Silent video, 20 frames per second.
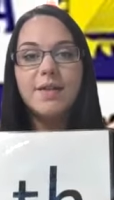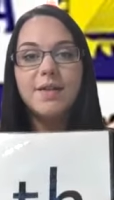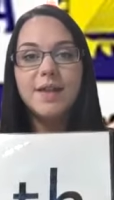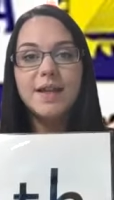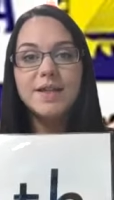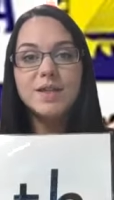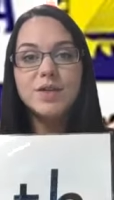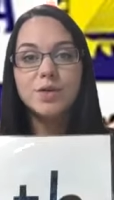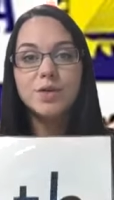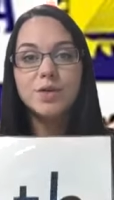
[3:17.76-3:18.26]

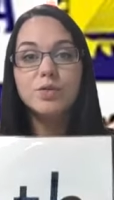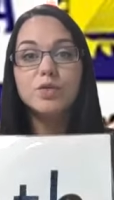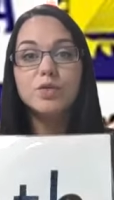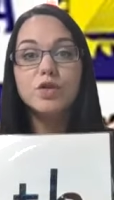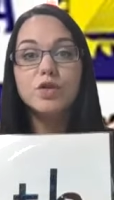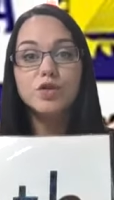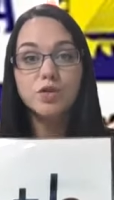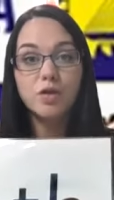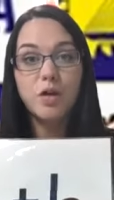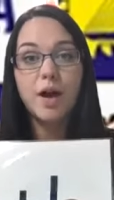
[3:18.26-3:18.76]
These are
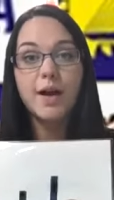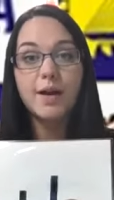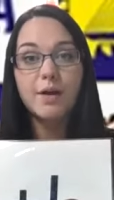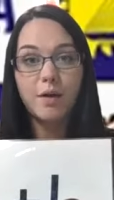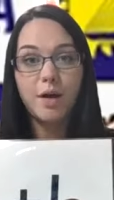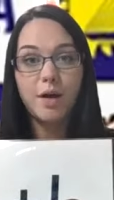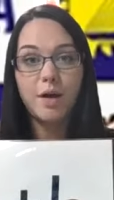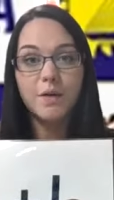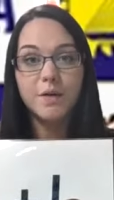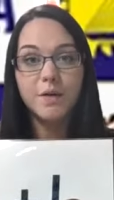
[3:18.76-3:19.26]
called
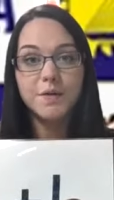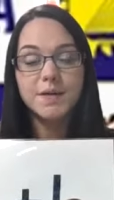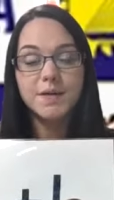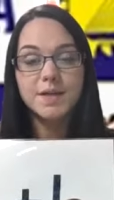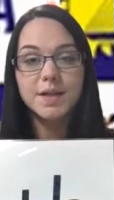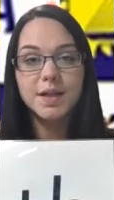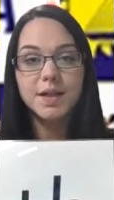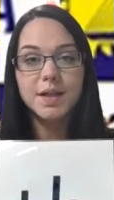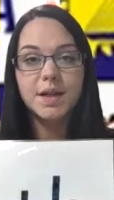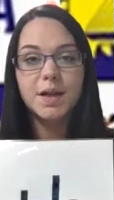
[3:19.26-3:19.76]

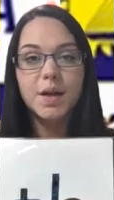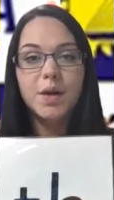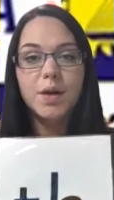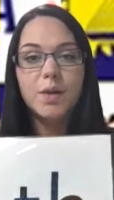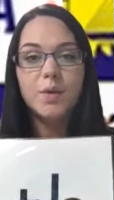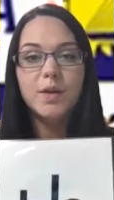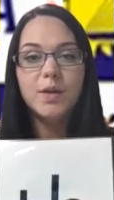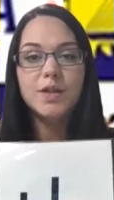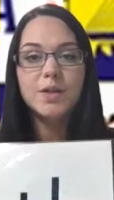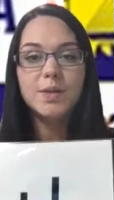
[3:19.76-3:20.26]
trigraphs.
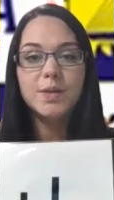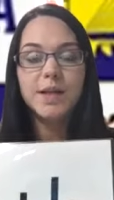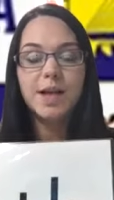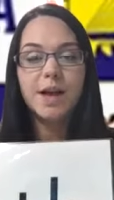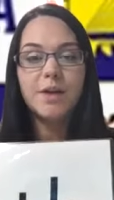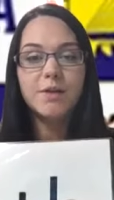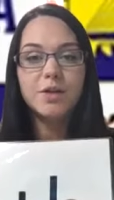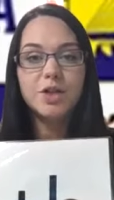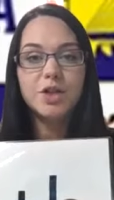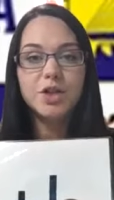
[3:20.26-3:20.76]
We do
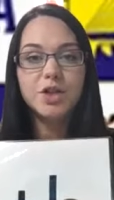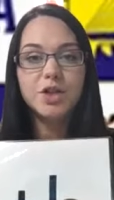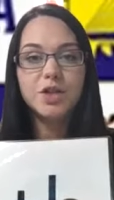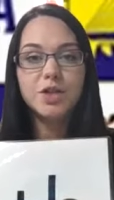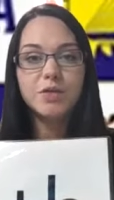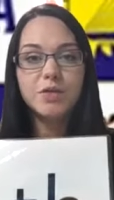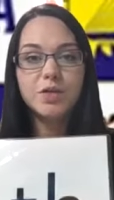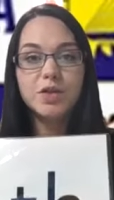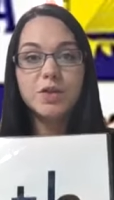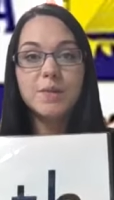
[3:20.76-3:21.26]
encourage the
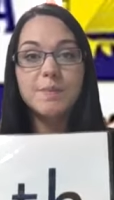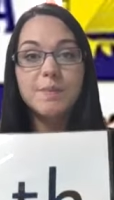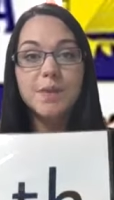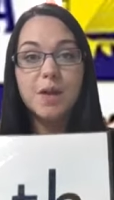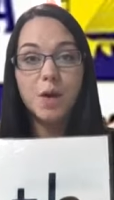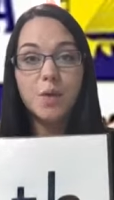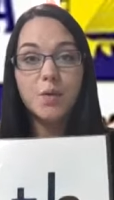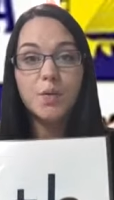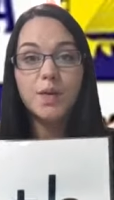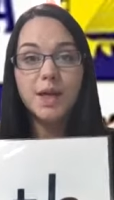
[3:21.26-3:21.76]
children to
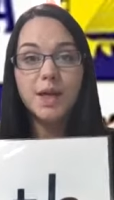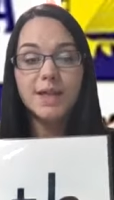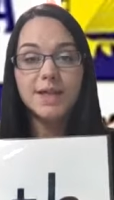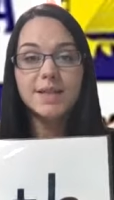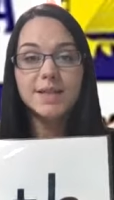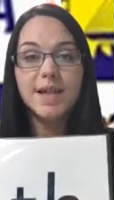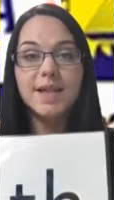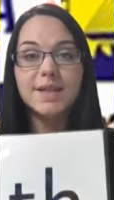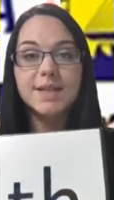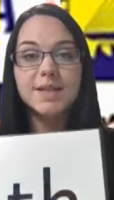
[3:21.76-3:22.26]
know
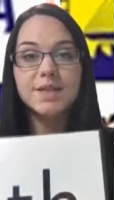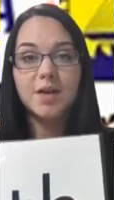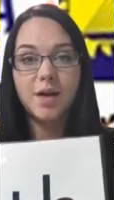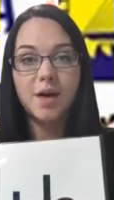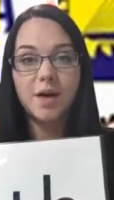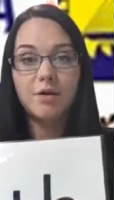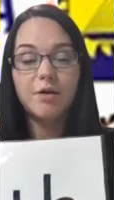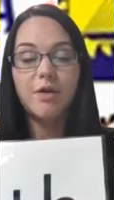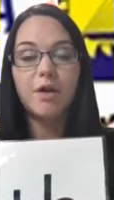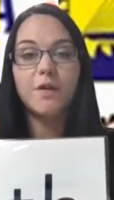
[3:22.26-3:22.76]
these as
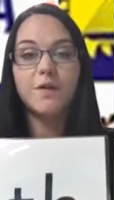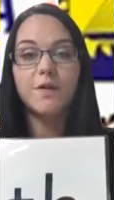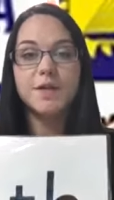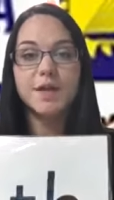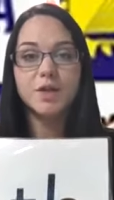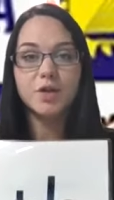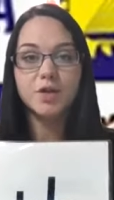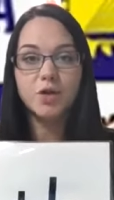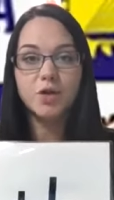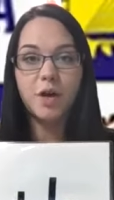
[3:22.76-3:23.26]

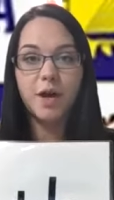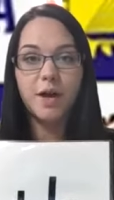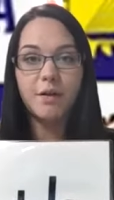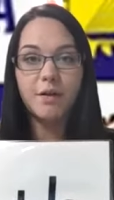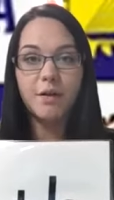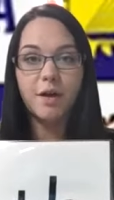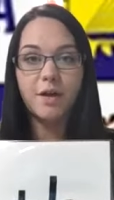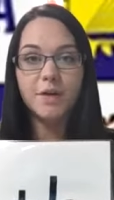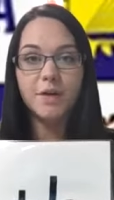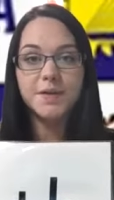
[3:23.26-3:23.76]
diagraphs and
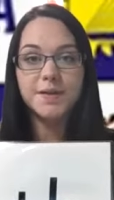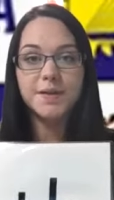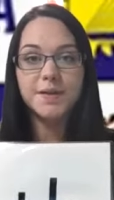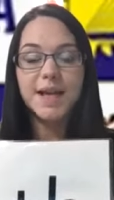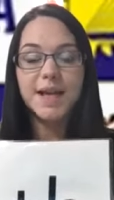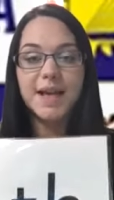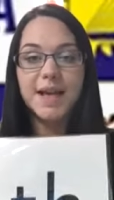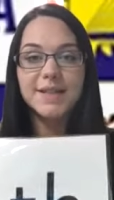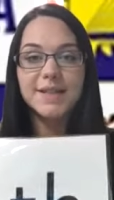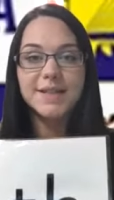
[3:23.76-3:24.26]
trigraphs,
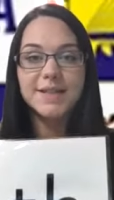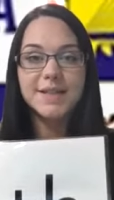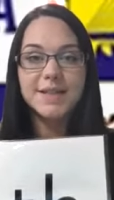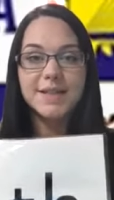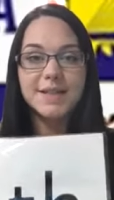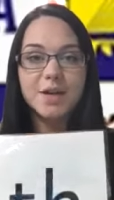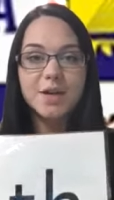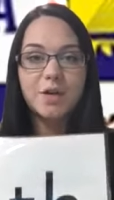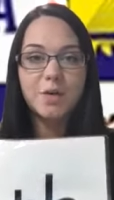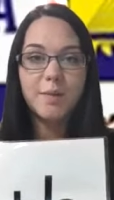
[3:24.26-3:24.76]
as this
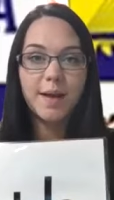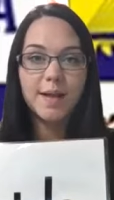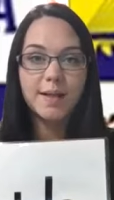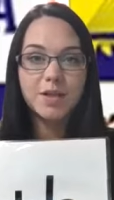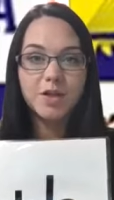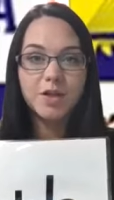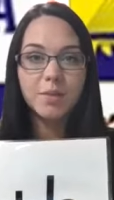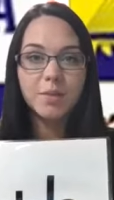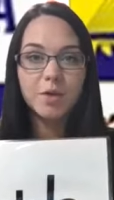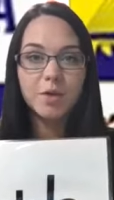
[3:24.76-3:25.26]
is the
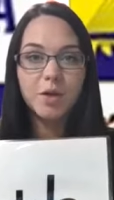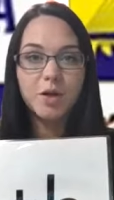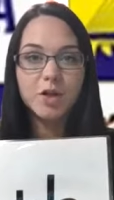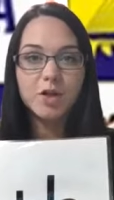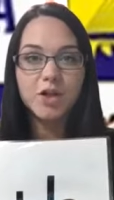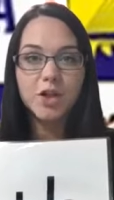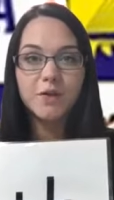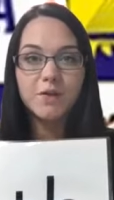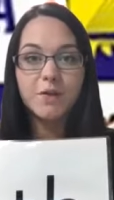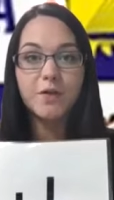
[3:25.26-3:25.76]
correct
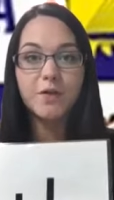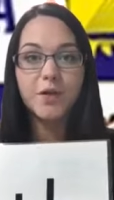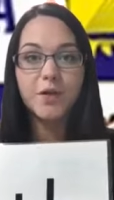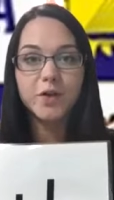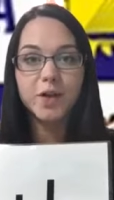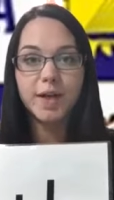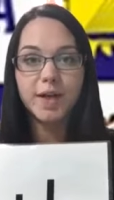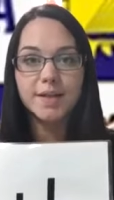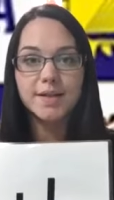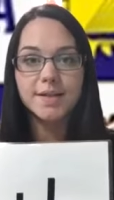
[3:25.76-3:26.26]
terminology for
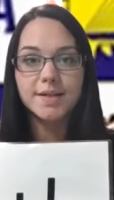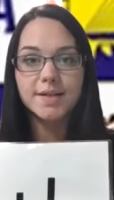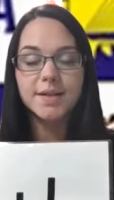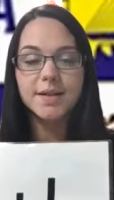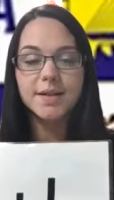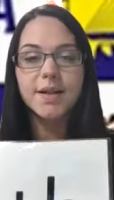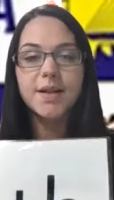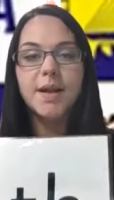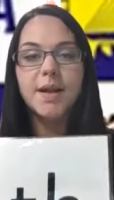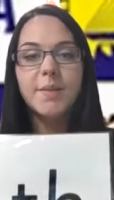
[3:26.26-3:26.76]
phonics.
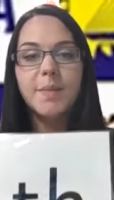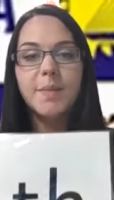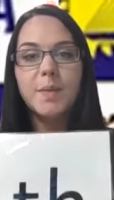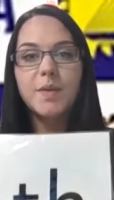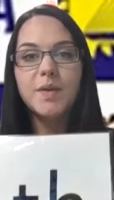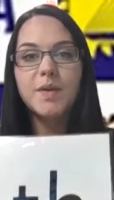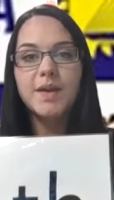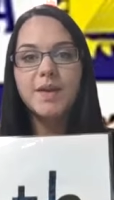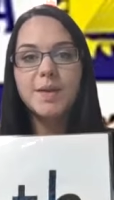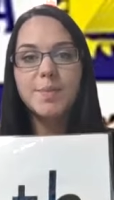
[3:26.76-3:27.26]
But
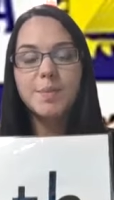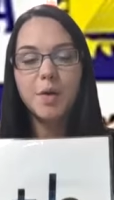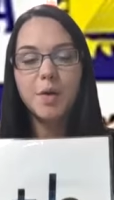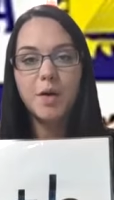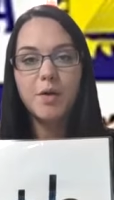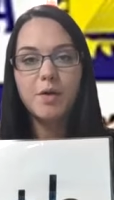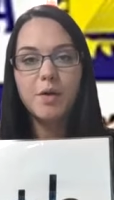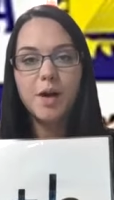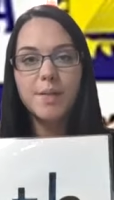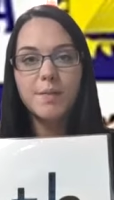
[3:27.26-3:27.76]
within the
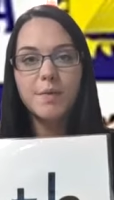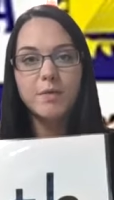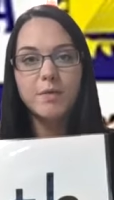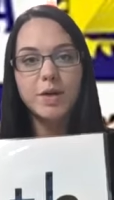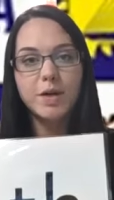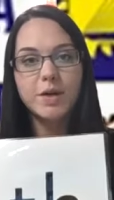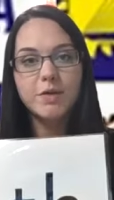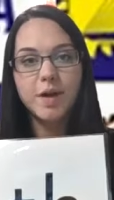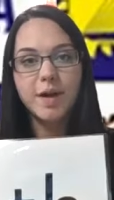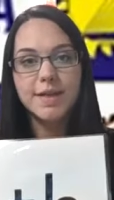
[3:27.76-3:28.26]
programme of
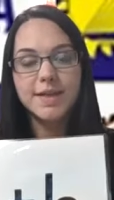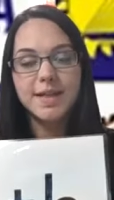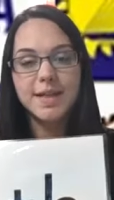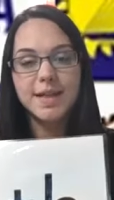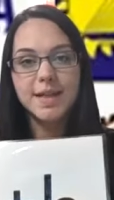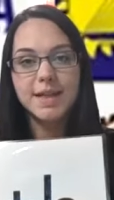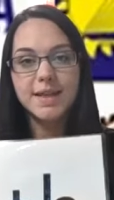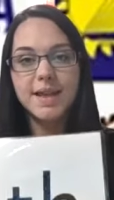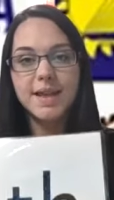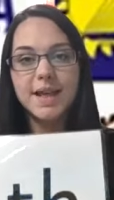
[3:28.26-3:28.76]
Read
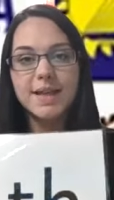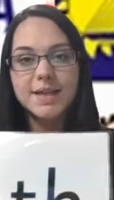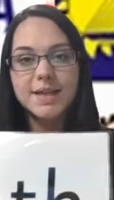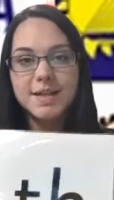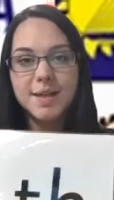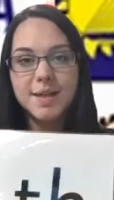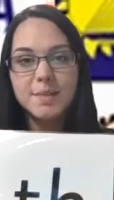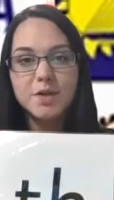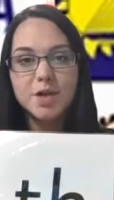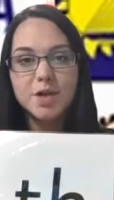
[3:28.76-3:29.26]
Writing, they are
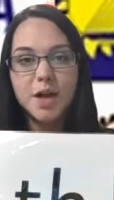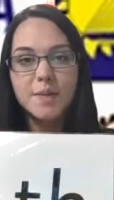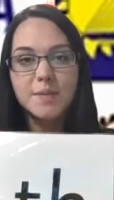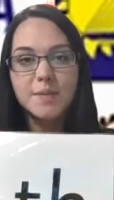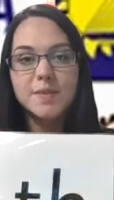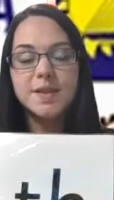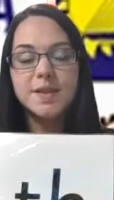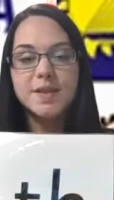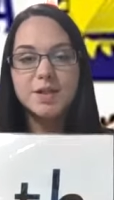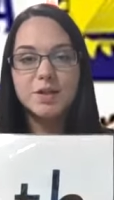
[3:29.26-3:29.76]

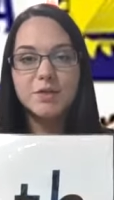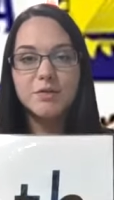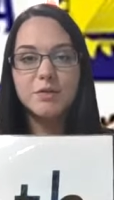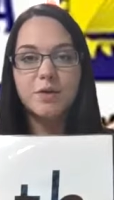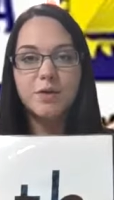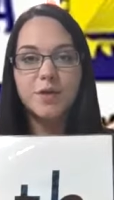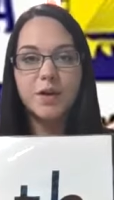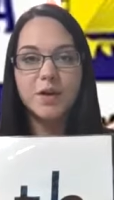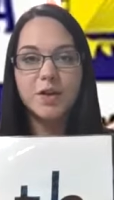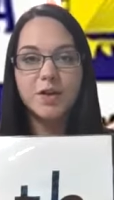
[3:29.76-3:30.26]
sometimes still
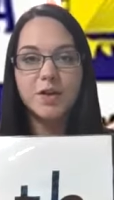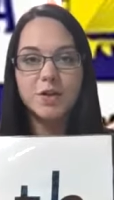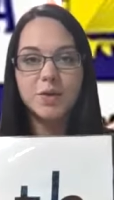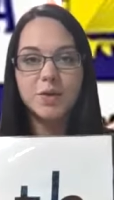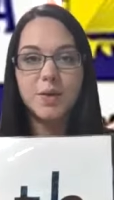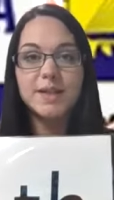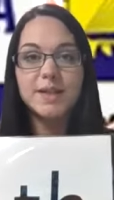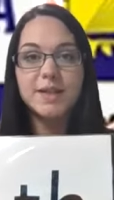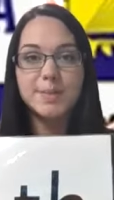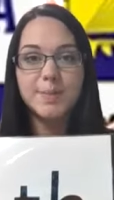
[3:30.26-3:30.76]
referred
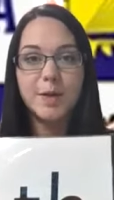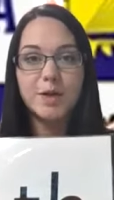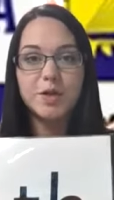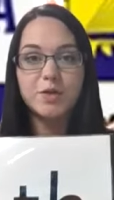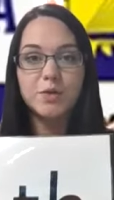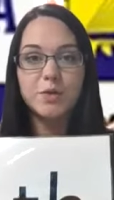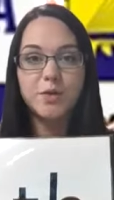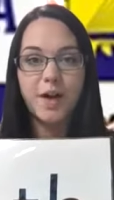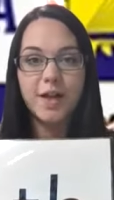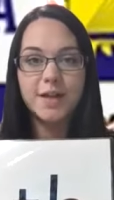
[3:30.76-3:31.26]
to as
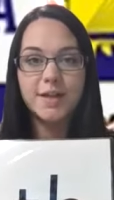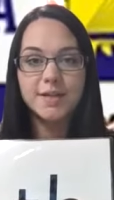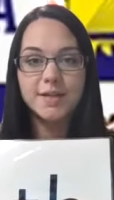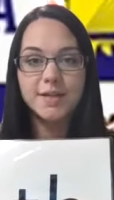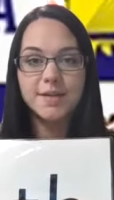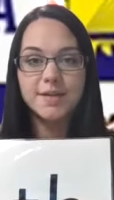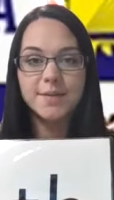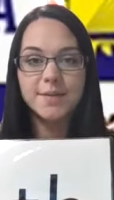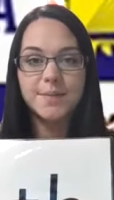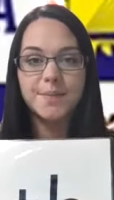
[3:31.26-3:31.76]
special
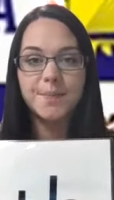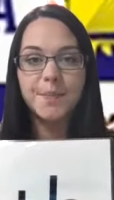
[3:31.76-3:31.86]
friends.